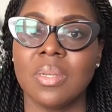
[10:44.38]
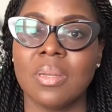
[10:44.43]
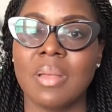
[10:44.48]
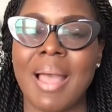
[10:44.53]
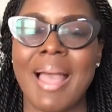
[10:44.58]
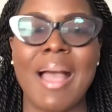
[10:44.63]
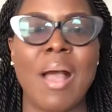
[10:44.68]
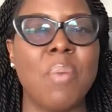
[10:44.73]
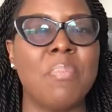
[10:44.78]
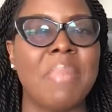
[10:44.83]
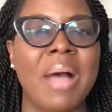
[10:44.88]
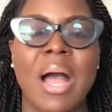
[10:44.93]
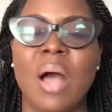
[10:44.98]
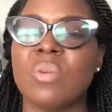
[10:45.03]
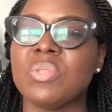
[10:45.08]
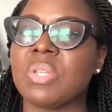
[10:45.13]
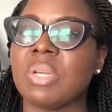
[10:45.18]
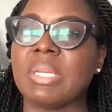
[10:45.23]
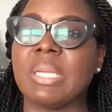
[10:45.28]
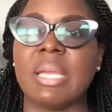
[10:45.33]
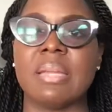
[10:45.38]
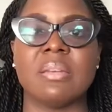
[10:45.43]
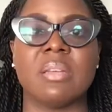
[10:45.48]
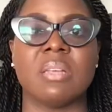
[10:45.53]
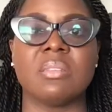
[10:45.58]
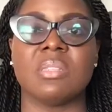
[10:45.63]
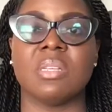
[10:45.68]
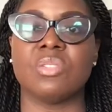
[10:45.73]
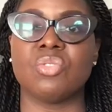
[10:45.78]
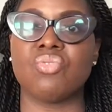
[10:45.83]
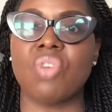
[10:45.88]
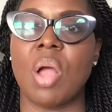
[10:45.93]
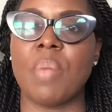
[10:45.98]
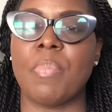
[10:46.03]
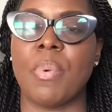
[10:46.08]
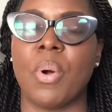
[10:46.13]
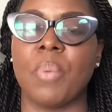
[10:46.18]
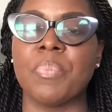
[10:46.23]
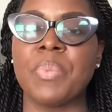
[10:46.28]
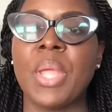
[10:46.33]
Our mouths are getting us in
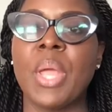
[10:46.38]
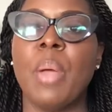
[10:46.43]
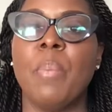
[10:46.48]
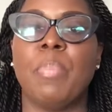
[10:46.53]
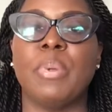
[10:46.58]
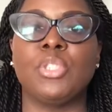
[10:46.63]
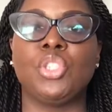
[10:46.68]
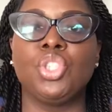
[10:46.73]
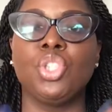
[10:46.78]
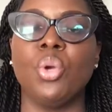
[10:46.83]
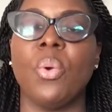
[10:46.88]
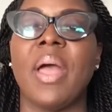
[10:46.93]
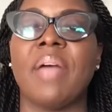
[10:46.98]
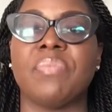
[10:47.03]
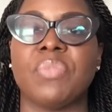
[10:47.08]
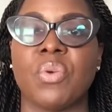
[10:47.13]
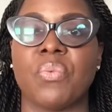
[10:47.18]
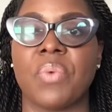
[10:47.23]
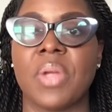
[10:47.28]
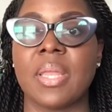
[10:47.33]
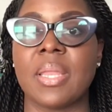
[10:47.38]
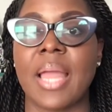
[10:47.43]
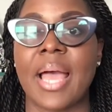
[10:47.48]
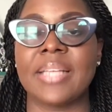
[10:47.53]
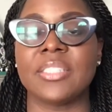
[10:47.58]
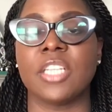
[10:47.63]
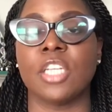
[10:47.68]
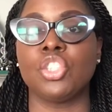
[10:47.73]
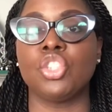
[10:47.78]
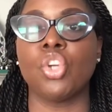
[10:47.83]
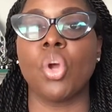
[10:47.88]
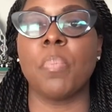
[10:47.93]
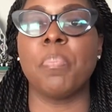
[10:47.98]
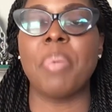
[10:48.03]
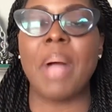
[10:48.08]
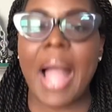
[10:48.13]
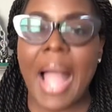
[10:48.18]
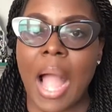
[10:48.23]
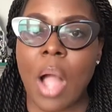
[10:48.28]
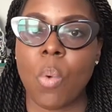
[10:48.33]
trouble. But you have to realize that your
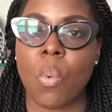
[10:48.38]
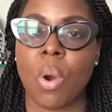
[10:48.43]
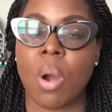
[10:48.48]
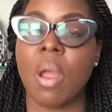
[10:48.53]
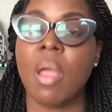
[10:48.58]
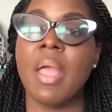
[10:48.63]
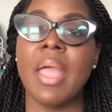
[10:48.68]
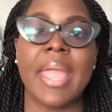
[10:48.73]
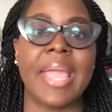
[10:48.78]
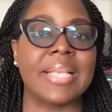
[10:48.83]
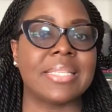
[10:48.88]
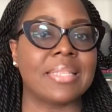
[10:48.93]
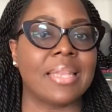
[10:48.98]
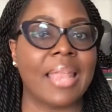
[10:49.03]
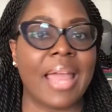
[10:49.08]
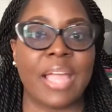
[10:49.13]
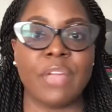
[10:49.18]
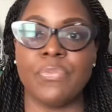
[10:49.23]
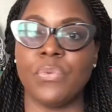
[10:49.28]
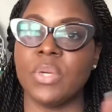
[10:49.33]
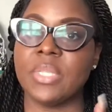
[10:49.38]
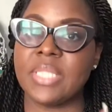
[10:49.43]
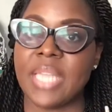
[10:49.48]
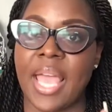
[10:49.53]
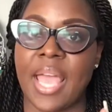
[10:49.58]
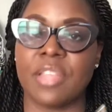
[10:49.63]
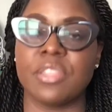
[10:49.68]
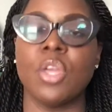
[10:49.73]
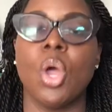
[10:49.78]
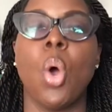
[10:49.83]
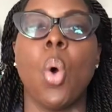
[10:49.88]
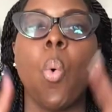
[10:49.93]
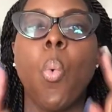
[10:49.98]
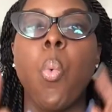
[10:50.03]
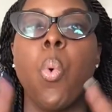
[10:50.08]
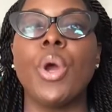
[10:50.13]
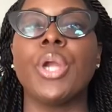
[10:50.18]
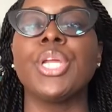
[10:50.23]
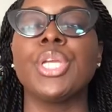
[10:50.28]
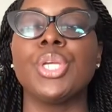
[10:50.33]
power is life or death.
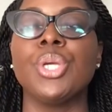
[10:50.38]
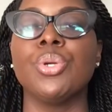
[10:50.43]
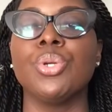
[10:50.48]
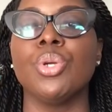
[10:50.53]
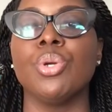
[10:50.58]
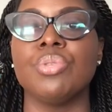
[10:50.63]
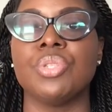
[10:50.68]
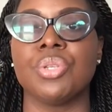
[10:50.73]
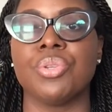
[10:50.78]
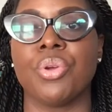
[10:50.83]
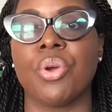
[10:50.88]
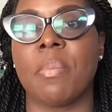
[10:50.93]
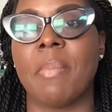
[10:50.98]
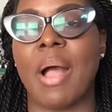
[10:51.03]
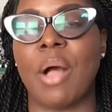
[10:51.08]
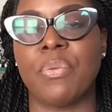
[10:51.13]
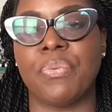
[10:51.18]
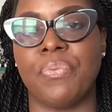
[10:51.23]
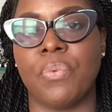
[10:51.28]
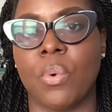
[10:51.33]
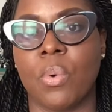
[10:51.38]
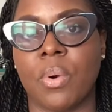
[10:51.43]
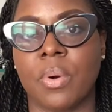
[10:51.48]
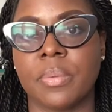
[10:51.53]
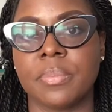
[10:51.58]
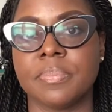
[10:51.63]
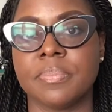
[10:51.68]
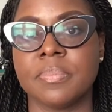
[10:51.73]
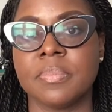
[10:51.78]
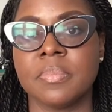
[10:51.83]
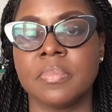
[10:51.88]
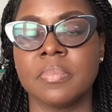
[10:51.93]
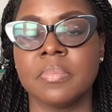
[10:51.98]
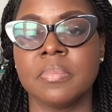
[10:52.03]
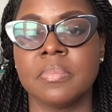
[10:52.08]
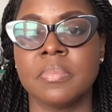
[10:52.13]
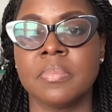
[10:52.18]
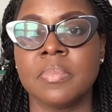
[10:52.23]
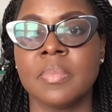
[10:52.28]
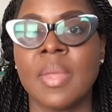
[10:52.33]
What are you using your mouth for?
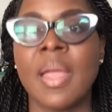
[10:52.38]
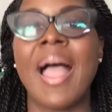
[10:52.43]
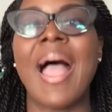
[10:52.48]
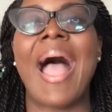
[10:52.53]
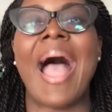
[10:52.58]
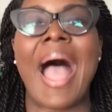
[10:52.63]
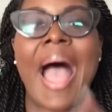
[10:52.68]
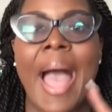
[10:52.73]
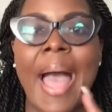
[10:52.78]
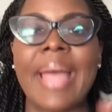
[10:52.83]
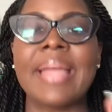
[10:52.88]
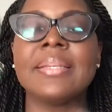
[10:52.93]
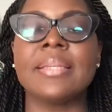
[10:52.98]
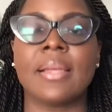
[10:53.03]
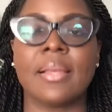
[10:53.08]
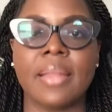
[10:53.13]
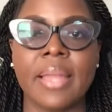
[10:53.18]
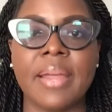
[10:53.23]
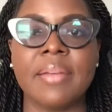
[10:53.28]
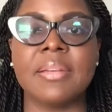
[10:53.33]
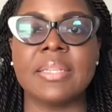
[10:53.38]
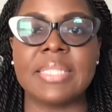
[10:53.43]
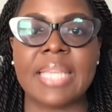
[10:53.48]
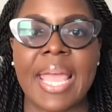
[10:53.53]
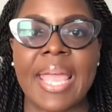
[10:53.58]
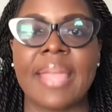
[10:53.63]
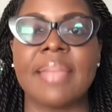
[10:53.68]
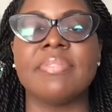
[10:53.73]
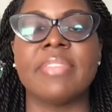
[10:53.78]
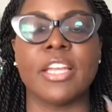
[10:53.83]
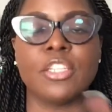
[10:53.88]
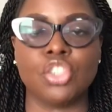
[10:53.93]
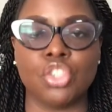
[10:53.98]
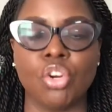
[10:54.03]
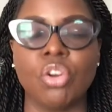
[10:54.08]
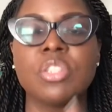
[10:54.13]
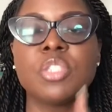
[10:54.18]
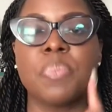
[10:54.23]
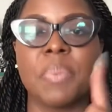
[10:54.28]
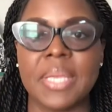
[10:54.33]
I declare today that
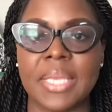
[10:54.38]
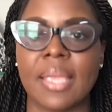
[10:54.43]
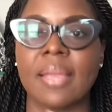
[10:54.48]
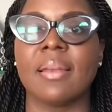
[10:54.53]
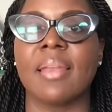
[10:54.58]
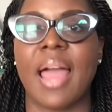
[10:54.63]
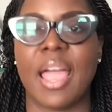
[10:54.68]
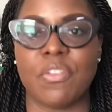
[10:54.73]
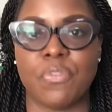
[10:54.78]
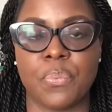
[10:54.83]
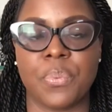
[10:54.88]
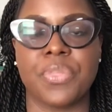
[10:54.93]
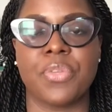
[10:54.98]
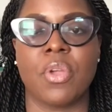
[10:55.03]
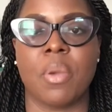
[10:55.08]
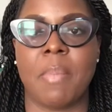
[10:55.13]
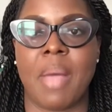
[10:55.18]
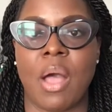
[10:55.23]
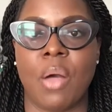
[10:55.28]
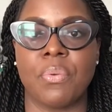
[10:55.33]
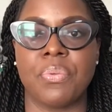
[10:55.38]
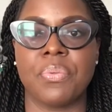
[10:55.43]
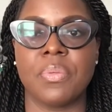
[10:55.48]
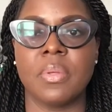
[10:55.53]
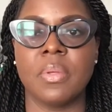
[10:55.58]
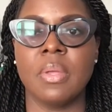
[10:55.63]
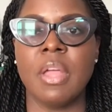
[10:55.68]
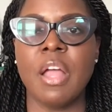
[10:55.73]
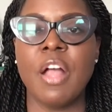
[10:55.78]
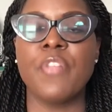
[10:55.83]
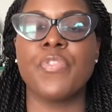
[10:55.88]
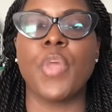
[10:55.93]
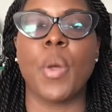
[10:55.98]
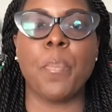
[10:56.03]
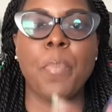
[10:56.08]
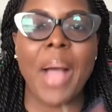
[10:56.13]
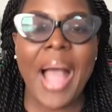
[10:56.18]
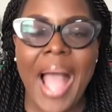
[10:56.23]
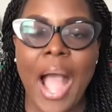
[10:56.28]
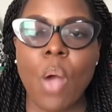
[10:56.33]
you're speaking life with your mouth. The
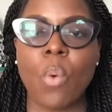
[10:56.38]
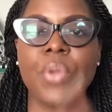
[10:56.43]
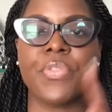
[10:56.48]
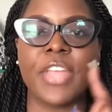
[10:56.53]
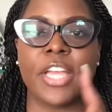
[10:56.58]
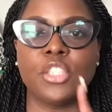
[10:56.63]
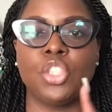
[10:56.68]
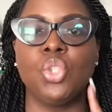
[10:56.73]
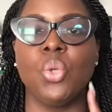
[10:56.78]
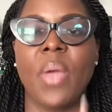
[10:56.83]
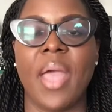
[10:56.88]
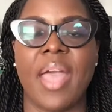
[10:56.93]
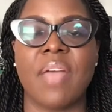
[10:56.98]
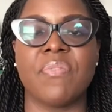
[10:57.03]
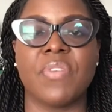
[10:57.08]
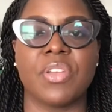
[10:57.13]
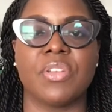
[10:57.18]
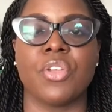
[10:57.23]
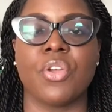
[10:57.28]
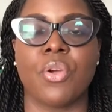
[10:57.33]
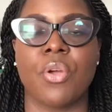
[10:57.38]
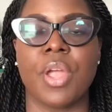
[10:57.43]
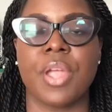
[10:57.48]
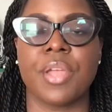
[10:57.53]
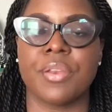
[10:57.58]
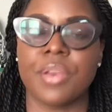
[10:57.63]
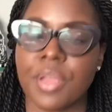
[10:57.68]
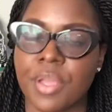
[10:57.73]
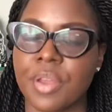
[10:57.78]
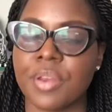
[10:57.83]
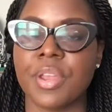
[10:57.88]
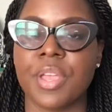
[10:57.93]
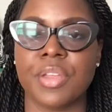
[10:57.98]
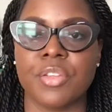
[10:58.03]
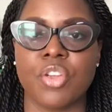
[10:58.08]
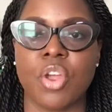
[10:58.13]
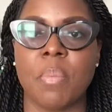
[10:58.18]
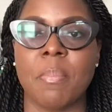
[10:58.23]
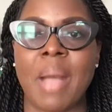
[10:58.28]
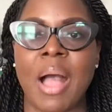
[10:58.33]
power that you have in
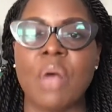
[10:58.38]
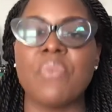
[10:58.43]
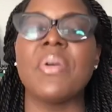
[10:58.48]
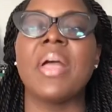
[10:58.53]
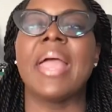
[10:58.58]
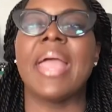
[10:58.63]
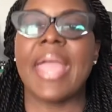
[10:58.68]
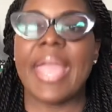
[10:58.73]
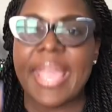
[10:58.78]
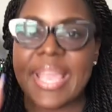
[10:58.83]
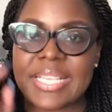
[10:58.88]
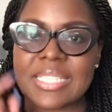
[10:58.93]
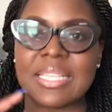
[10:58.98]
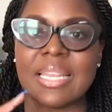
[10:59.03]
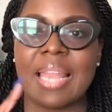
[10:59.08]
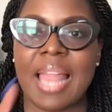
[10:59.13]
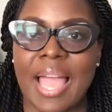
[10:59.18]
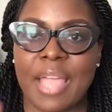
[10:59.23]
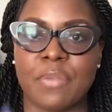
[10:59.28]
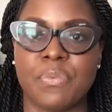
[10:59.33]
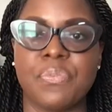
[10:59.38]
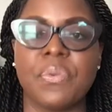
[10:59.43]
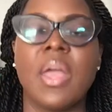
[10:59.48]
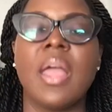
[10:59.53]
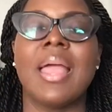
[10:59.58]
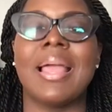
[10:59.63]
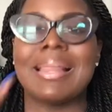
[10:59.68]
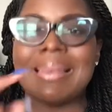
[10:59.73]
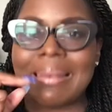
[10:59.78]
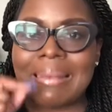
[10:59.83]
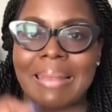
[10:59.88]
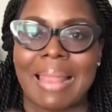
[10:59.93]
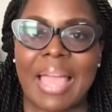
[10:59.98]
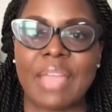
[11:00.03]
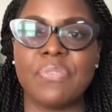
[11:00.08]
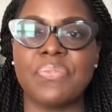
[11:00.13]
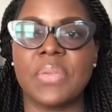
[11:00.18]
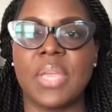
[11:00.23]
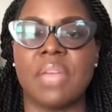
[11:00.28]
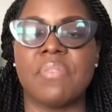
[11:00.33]
your mouth is life,
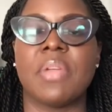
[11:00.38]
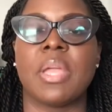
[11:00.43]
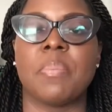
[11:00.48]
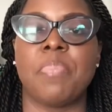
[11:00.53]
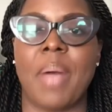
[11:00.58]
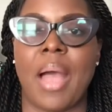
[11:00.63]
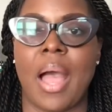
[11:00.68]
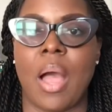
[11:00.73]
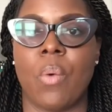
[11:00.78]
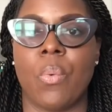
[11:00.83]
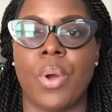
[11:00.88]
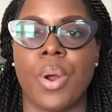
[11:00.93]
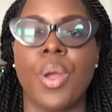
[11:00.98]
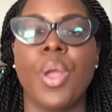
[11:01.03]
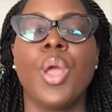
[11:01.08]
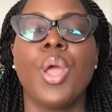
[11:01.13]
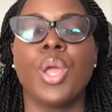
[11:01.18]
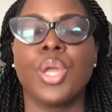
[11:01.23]
life-giving power.